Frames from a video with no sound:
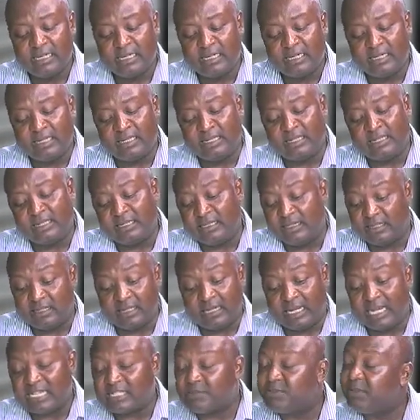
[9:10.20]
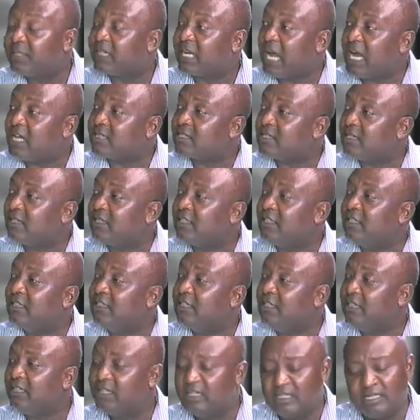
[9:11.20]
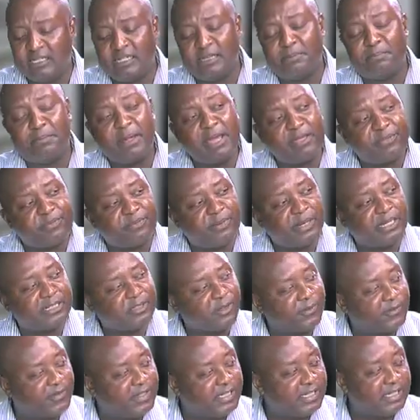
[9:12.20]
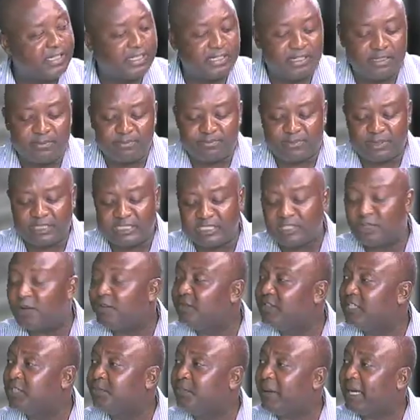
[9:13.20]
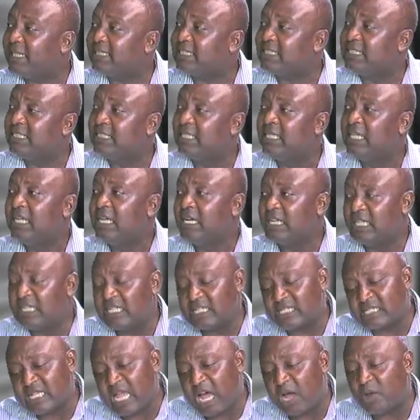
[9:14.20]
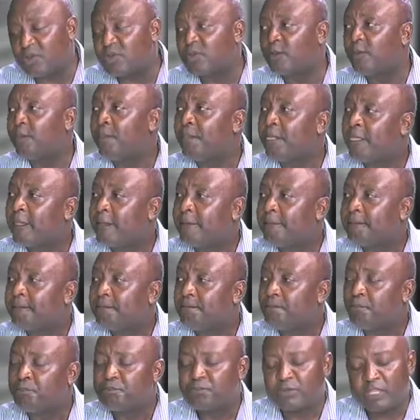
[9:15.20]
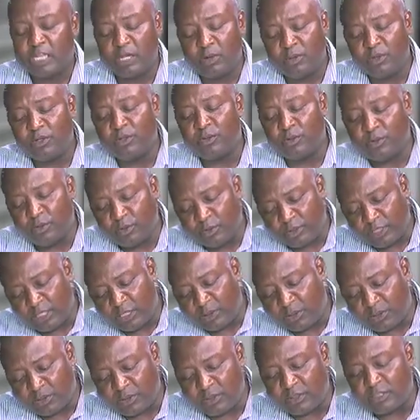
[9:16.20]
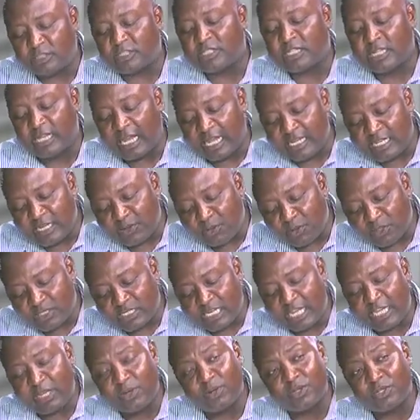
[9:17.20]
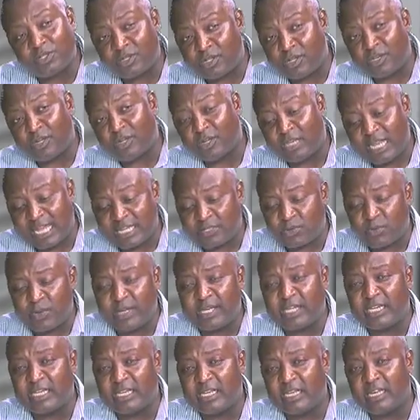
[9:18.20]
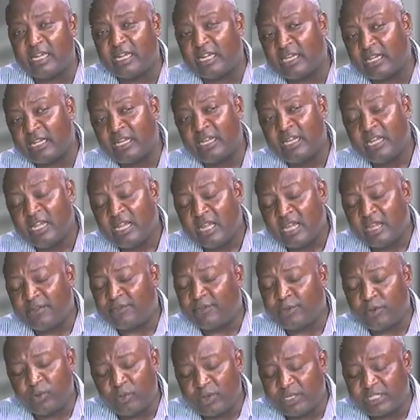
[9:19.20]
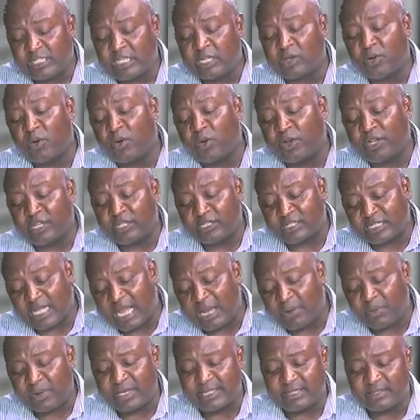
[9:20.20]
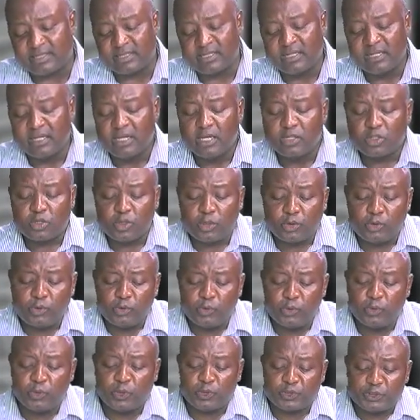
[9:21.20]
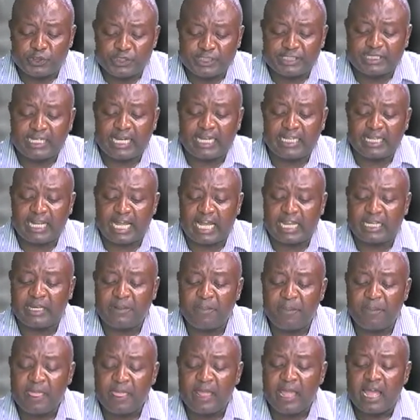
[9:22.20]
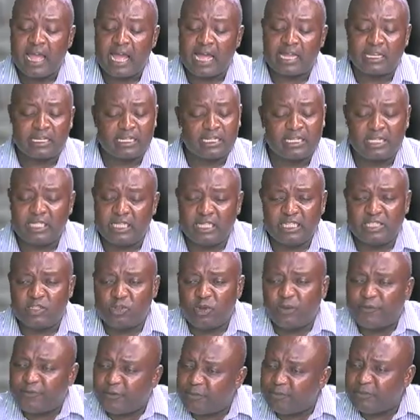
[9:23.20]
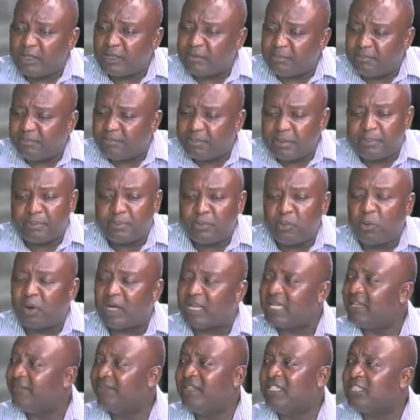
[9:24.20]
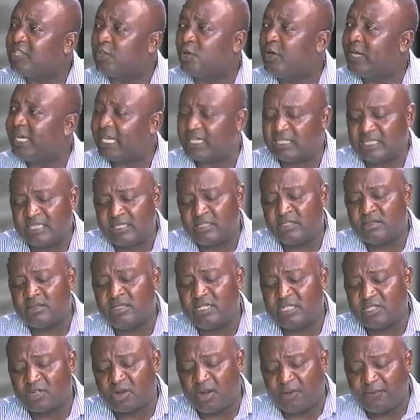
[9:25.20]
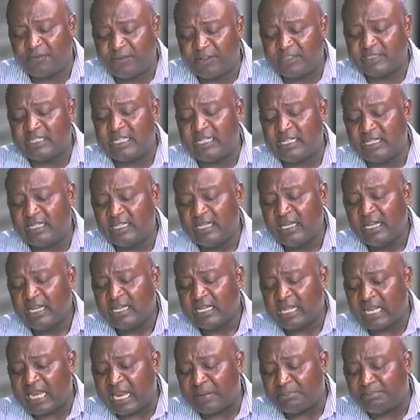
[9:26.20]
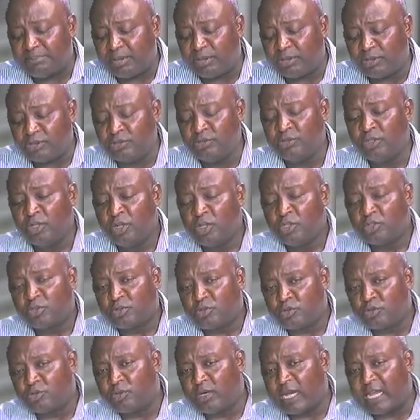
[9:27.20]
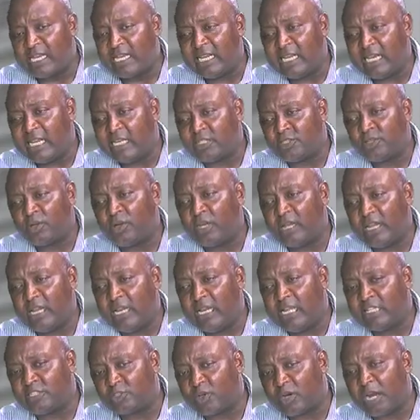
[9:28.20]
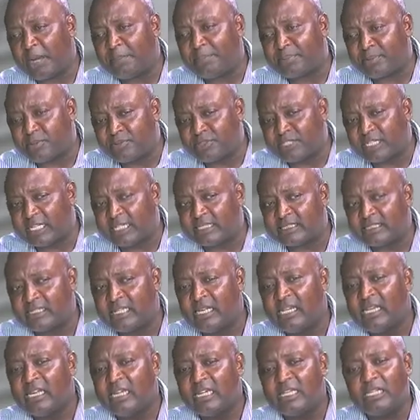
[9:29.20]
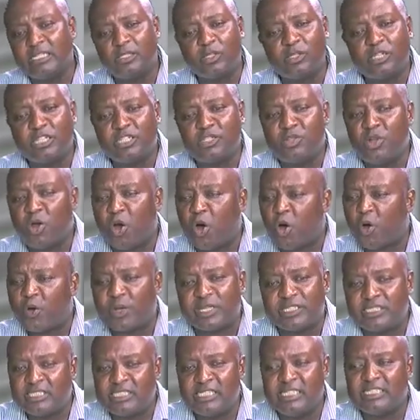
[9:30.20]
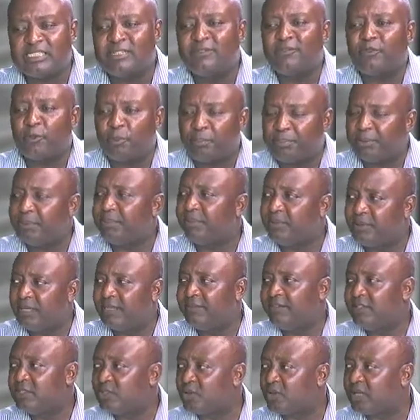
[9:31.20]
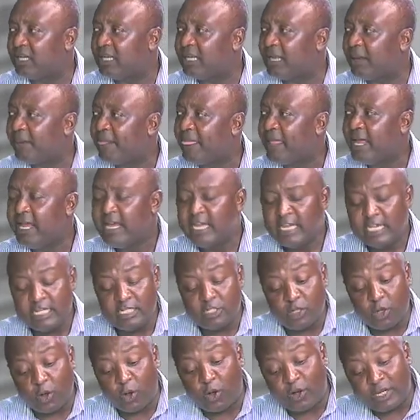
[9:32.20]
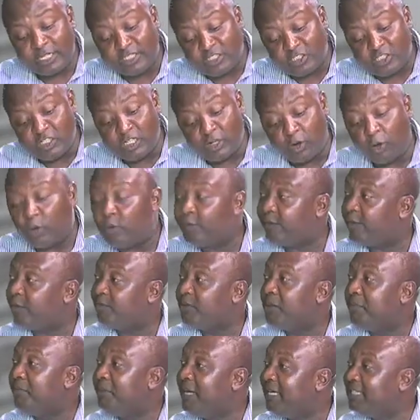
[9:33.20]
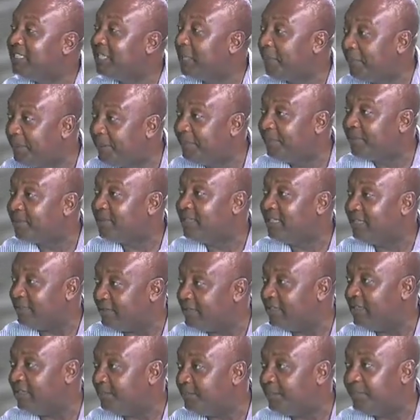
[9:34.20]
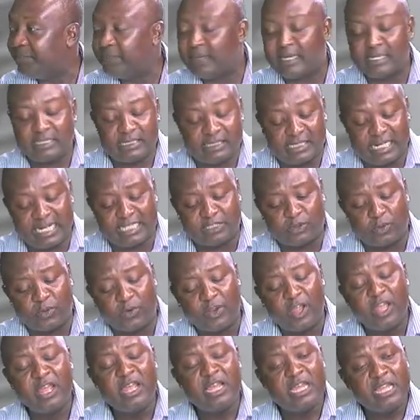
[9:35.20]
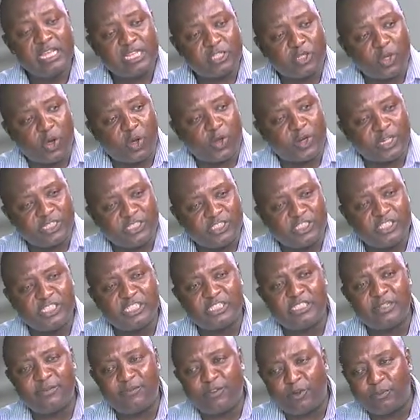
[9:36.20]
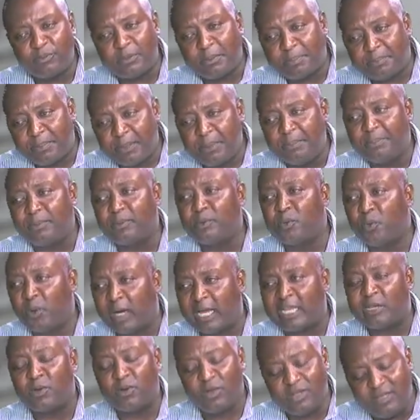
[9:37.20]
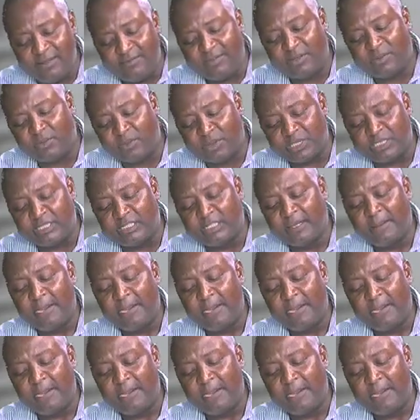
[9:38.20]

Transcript: uh, has been cancelled in the in the birthplace of the, the president of this party, and, uh, and there was, in the south. There was chaos too in, in there, the southwest region. There, and there was chaos uh, last week, in a, a few weeks ago in southwest. So you understand that, and it's not from the people who are living together. This, this conflict they, that are born through an election, electoral process is not originating from people living together. It's origin, or from the basic people, the, the people at the grassroots. It's originating from the people who are not living with